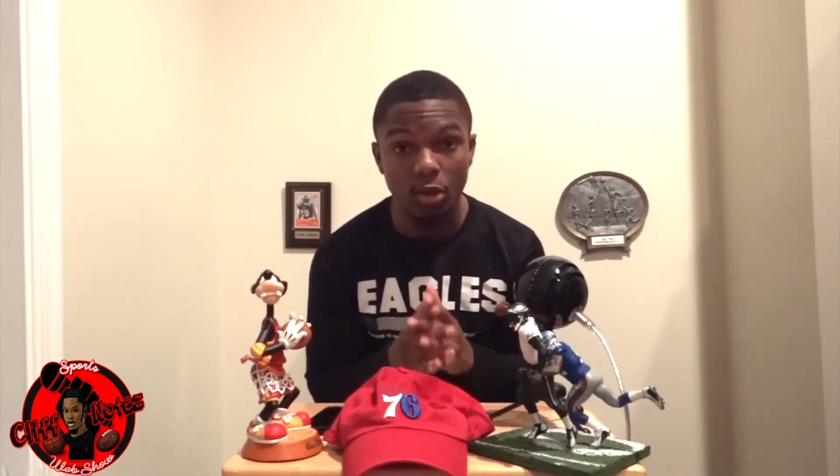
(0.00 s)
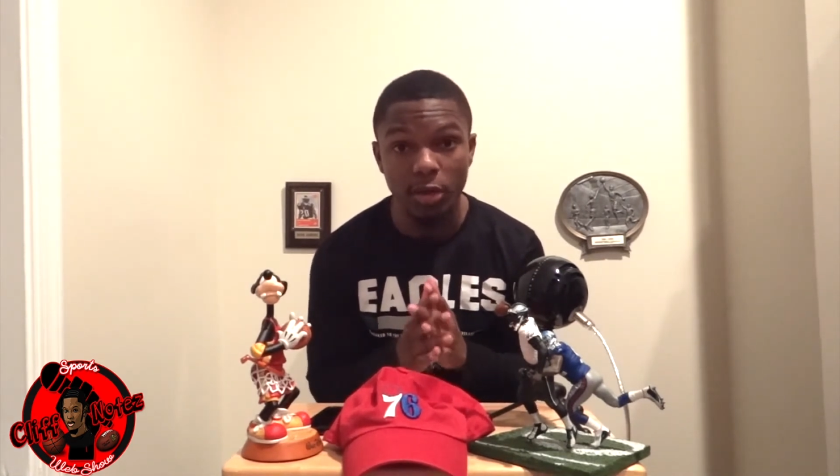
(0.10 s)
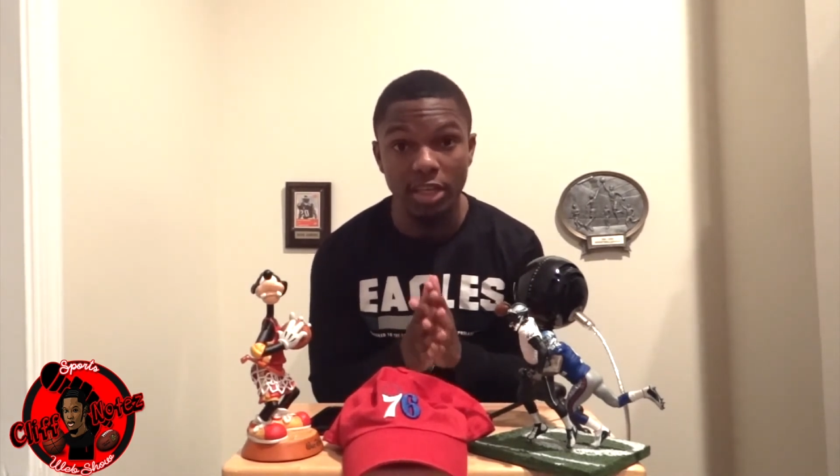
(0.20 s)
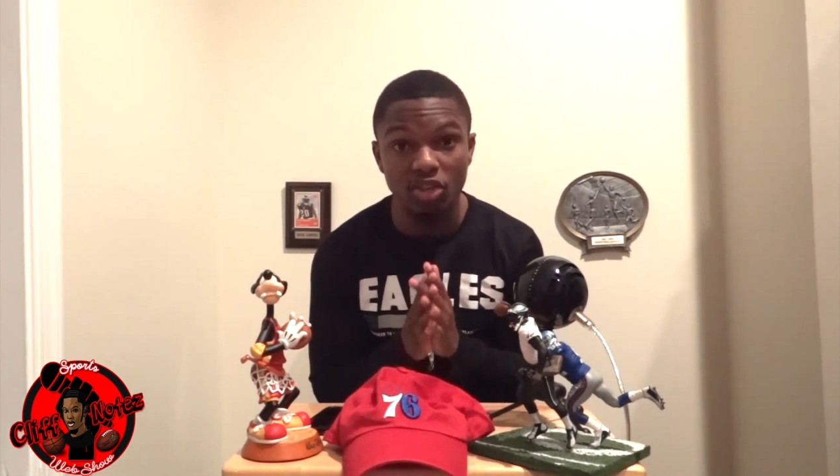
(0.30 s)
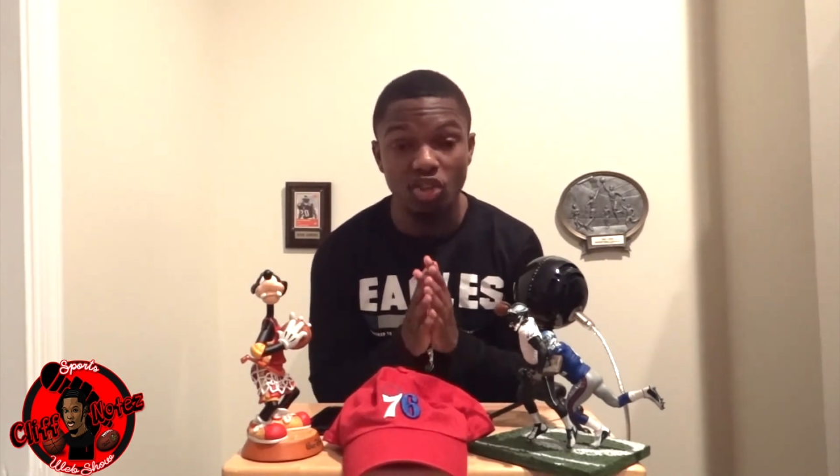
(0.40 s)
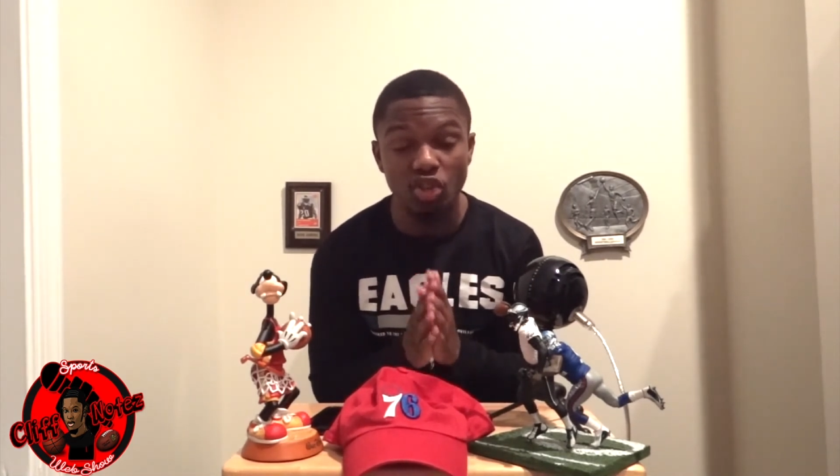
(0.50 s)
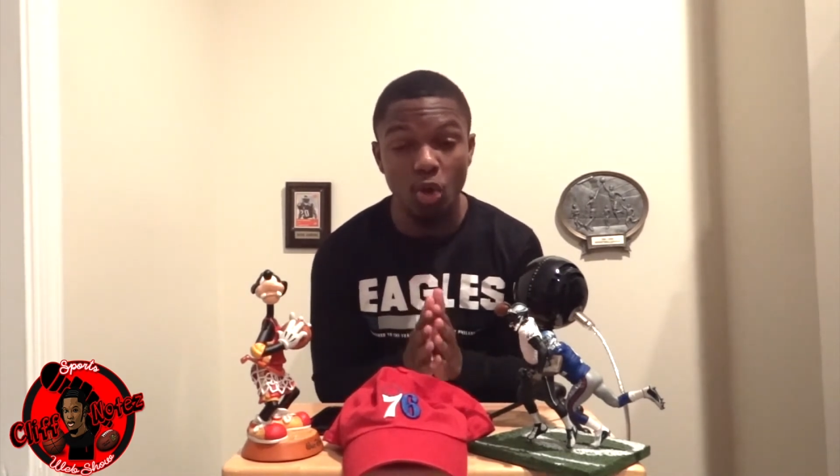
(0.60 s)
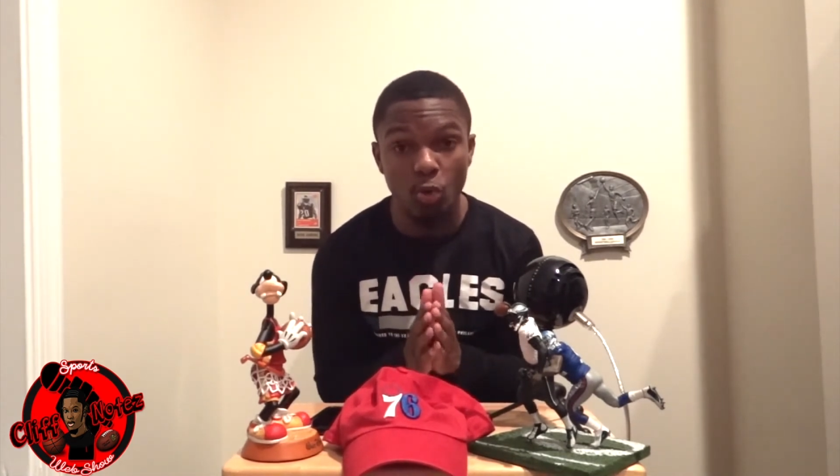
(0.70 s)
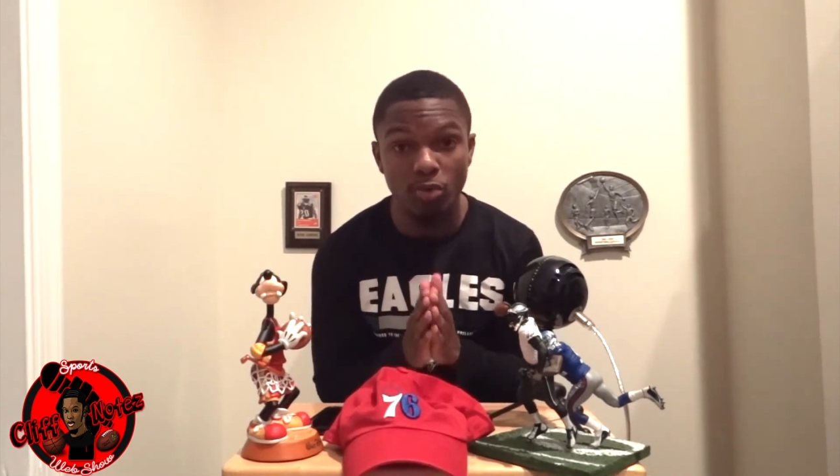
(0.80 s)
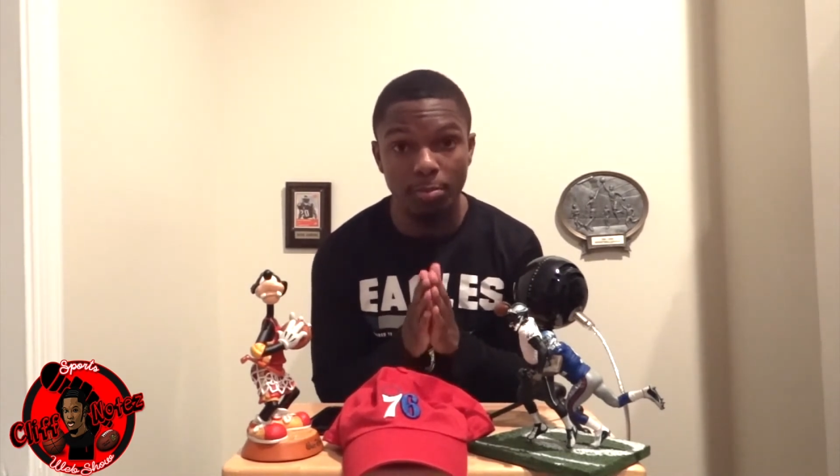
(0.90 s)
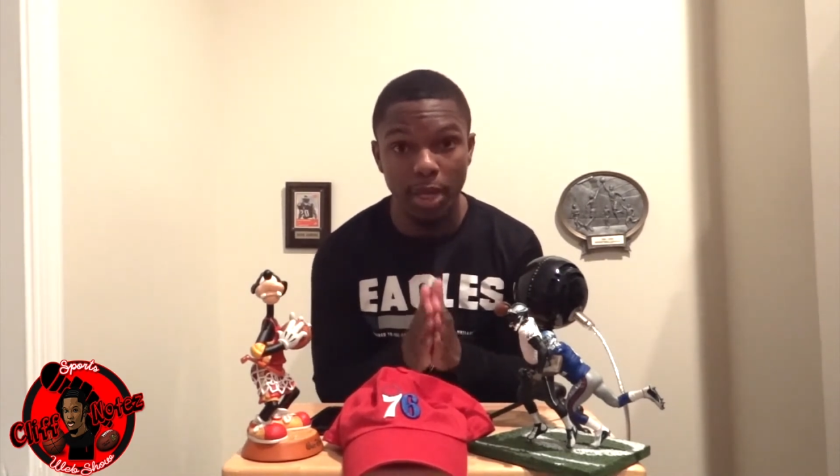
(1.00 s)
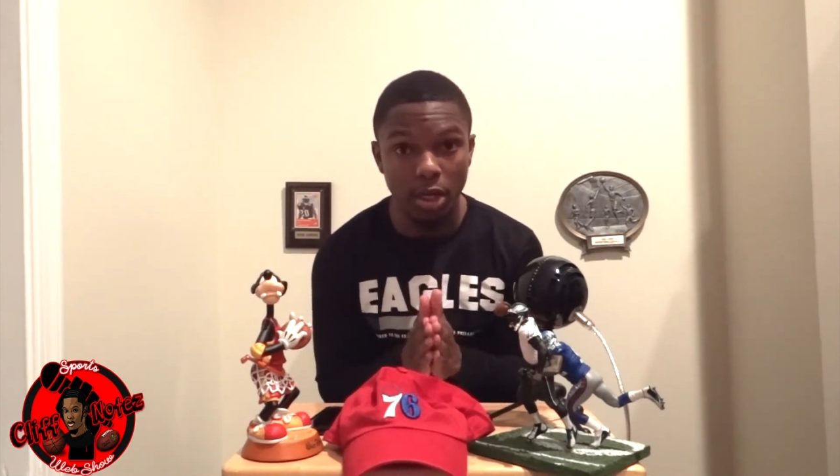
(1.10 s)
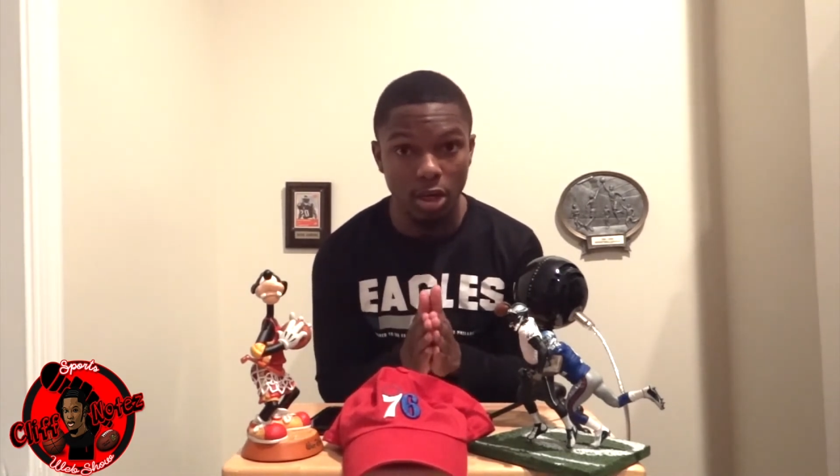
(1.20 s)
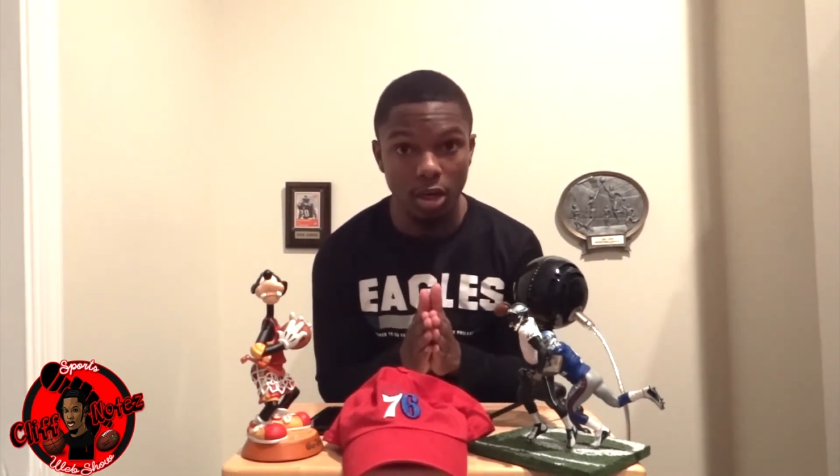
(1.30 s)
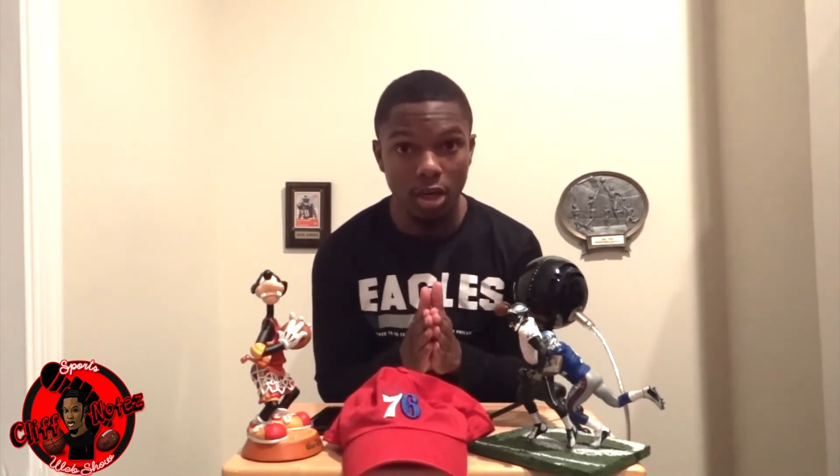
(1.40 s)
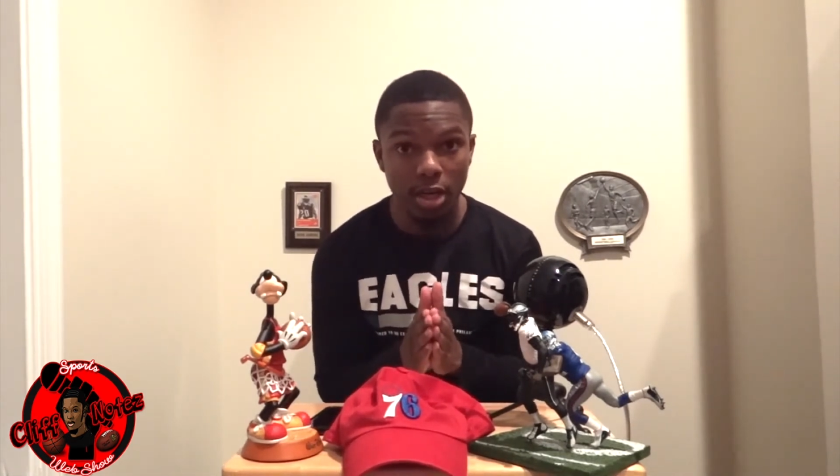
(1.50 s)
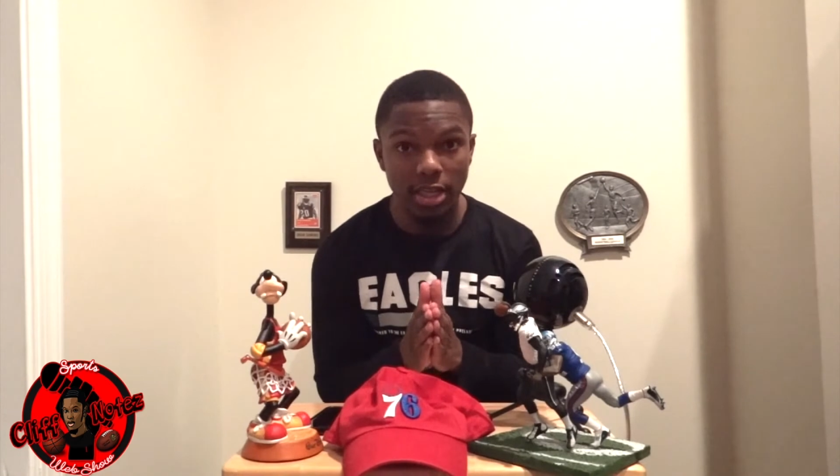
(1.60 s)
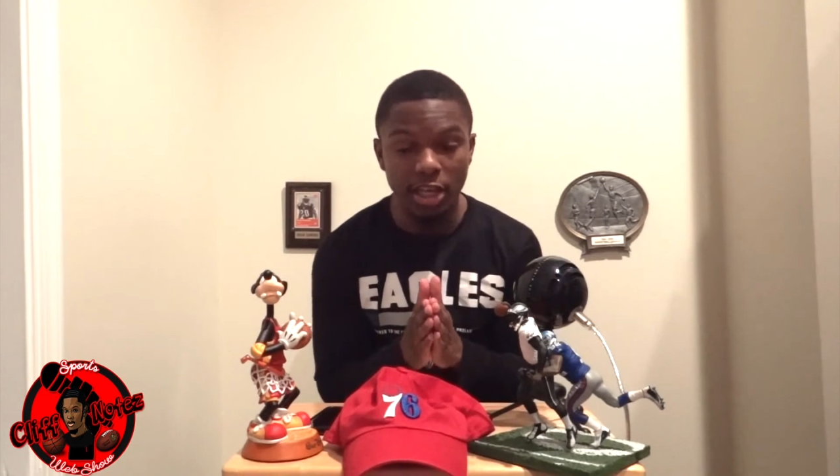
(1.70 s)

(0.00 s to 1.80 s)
until he shows better.